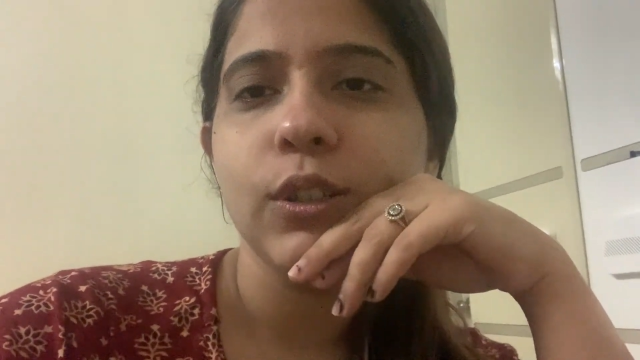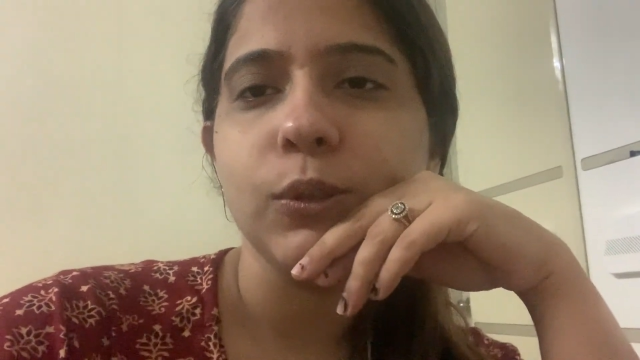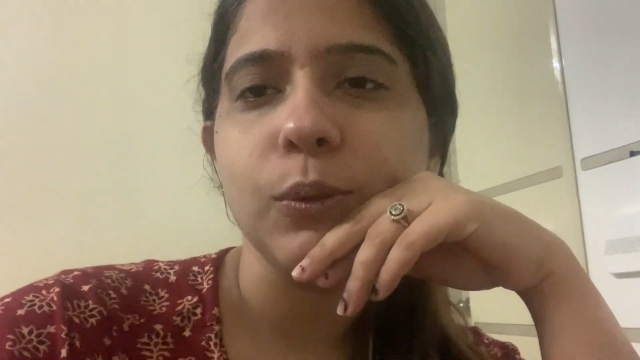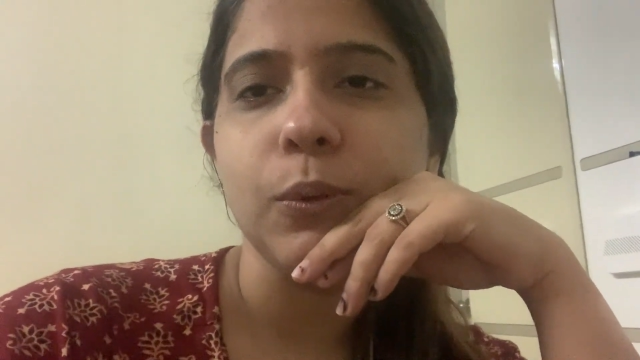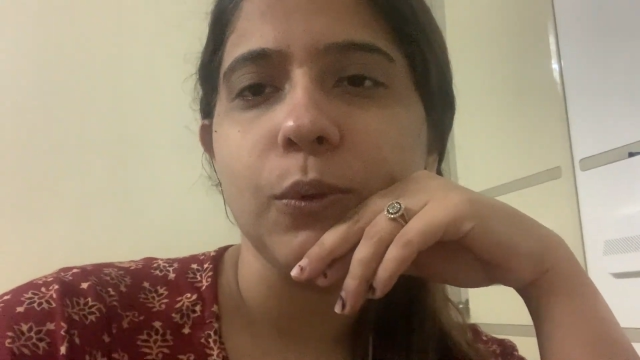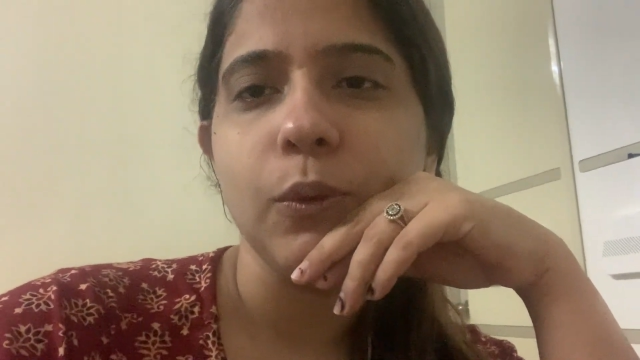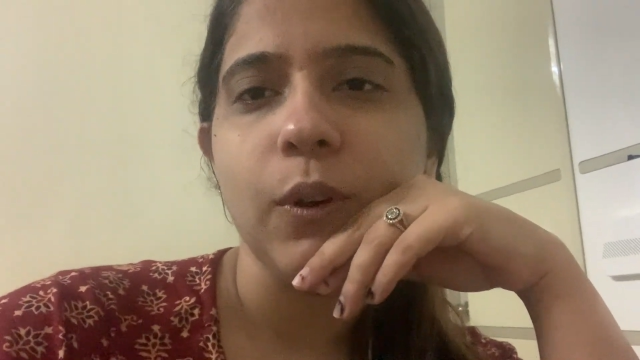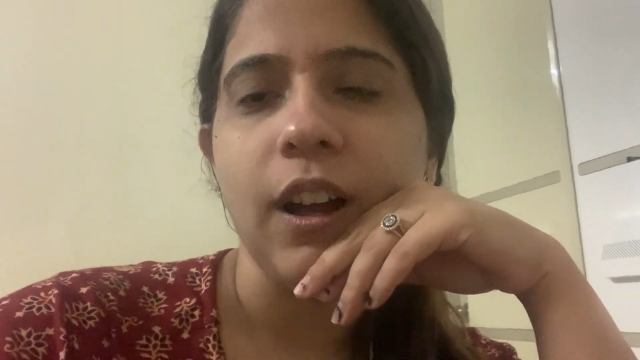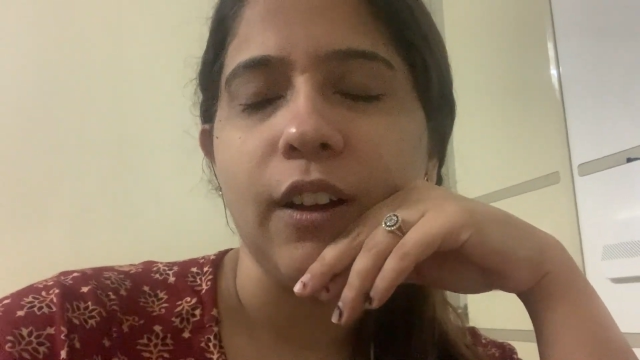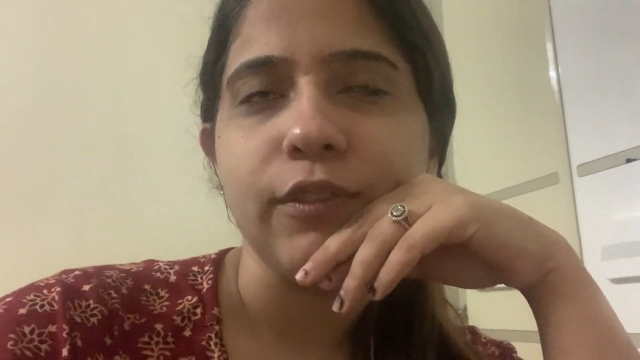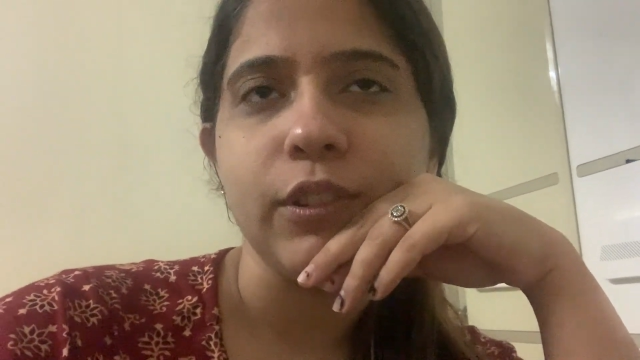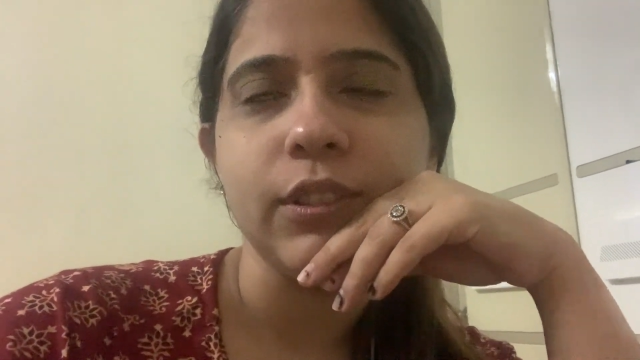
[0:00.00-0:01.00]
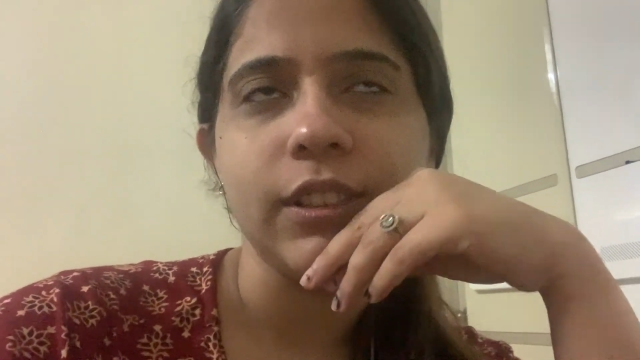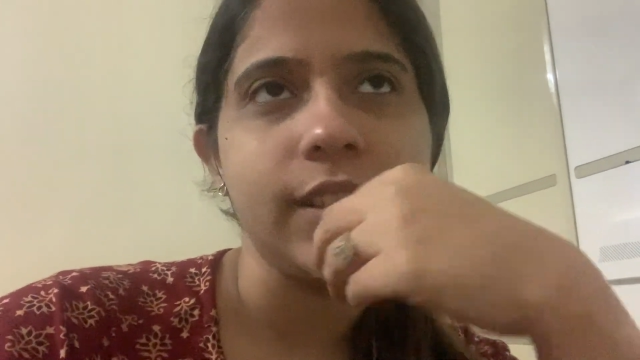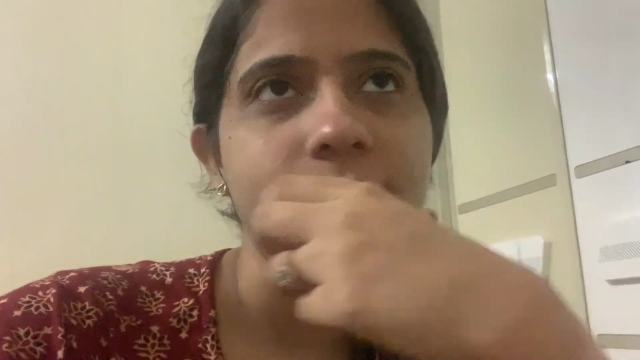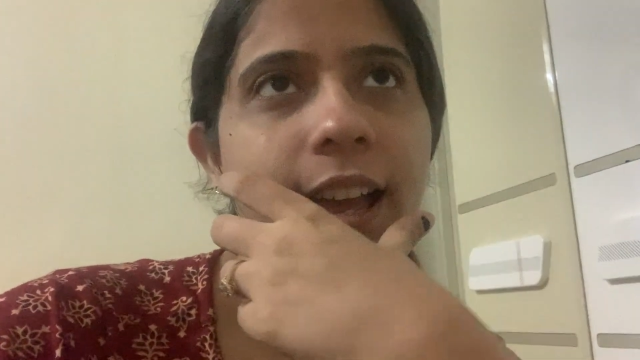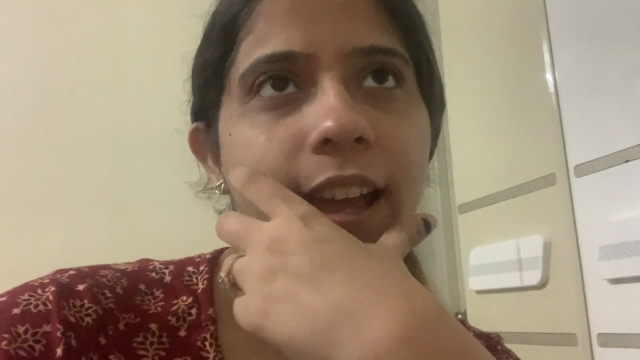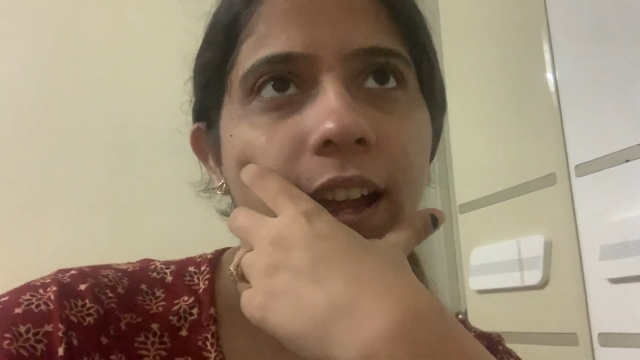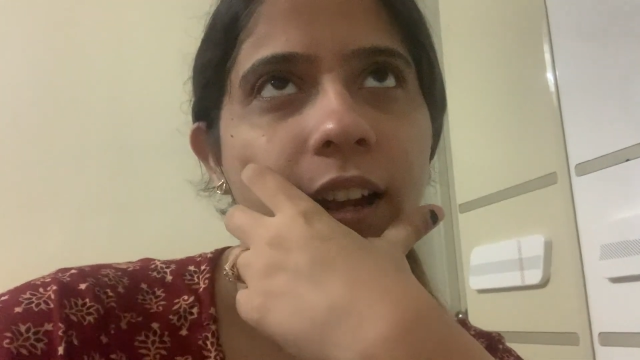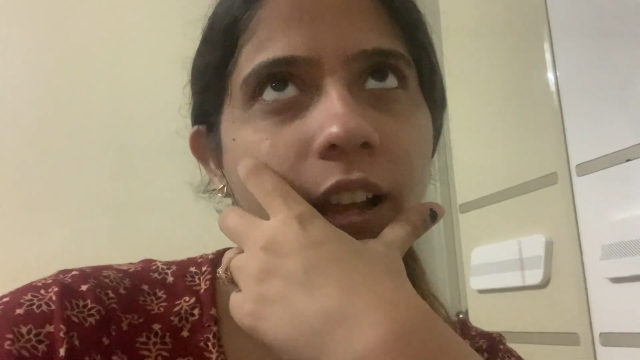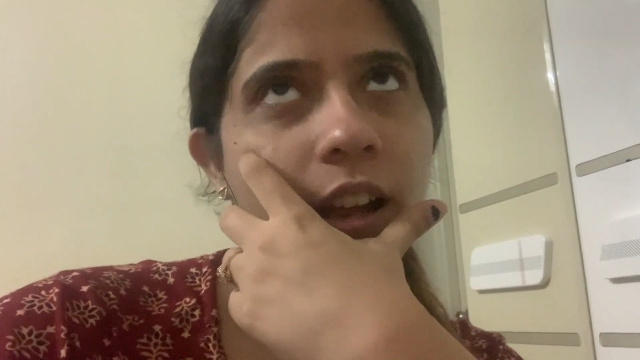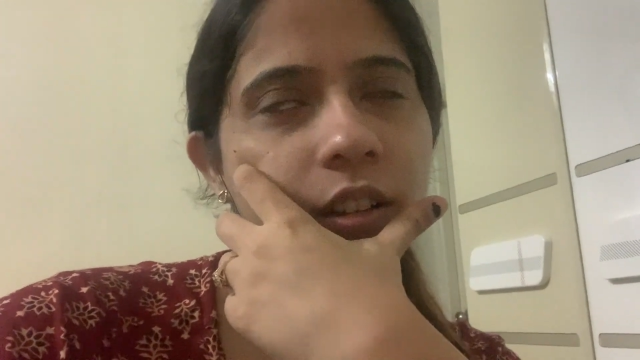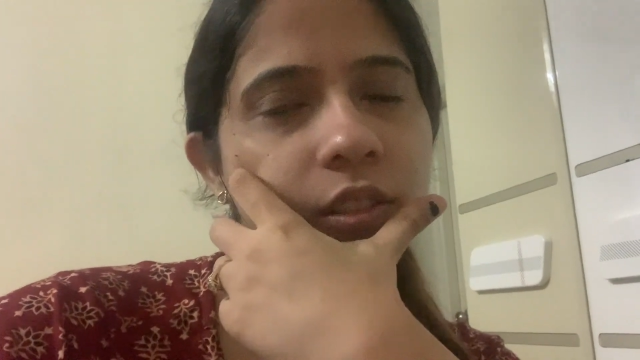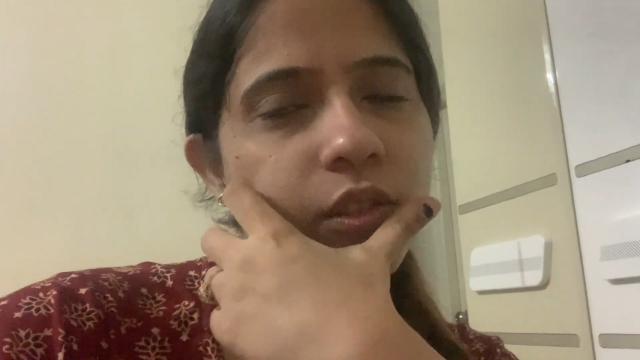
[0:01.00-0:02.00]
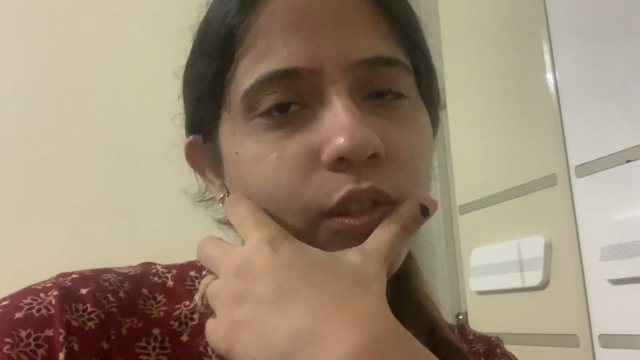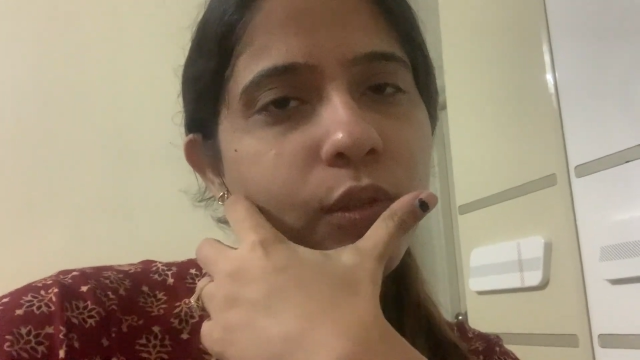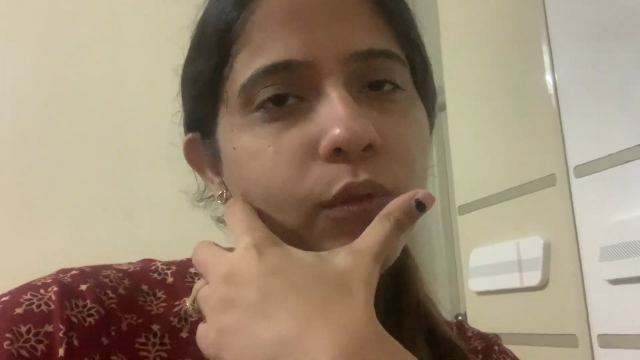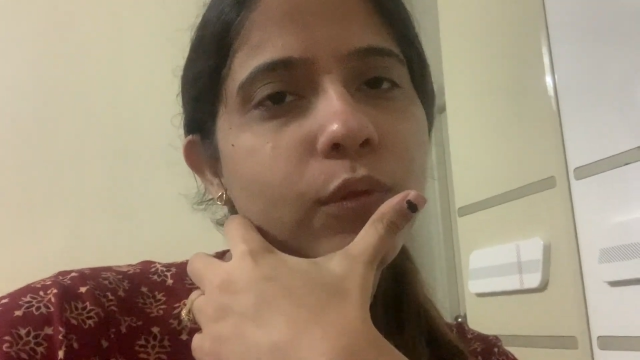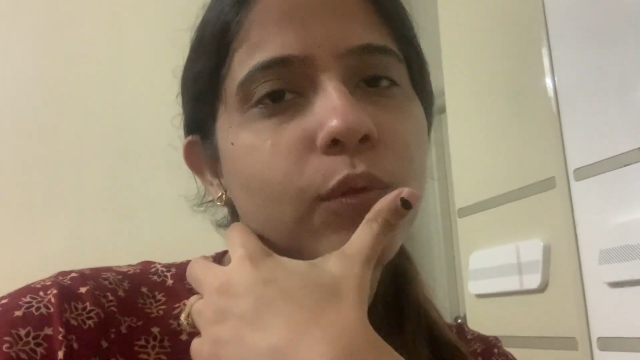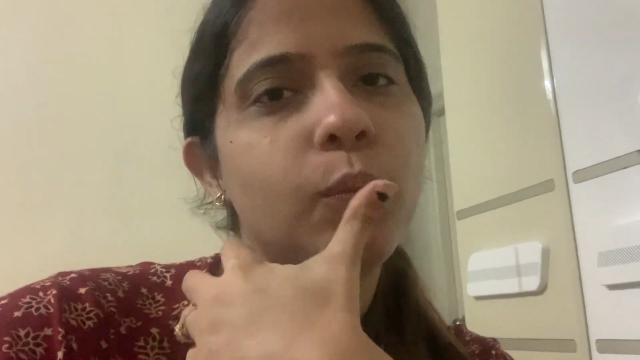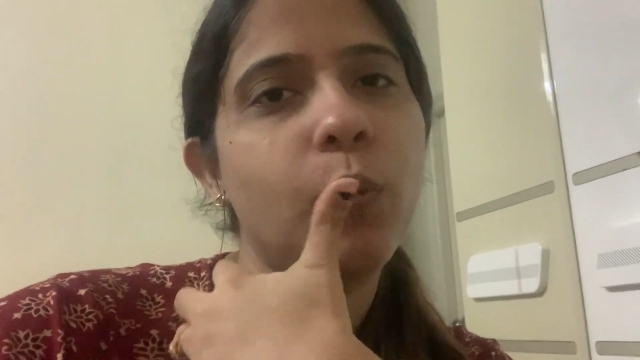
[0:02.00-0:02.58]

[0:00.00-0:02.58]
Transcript: So after this I had asked you